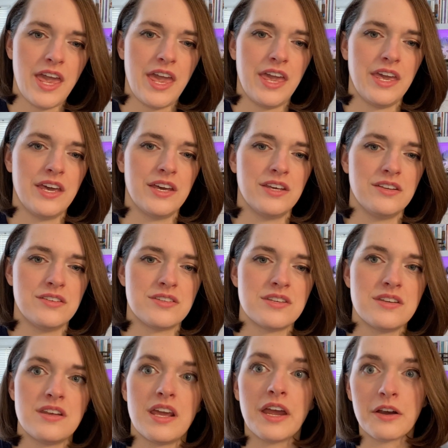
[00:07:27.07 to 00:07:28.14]
and
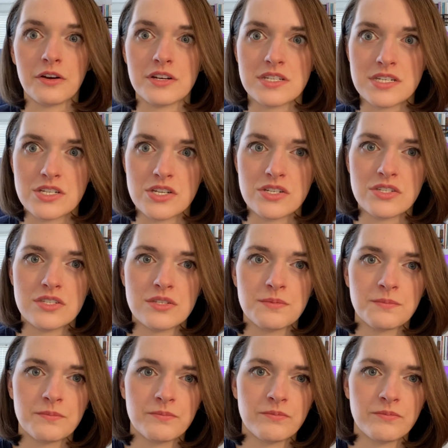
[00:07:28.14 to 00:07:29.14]
heritages.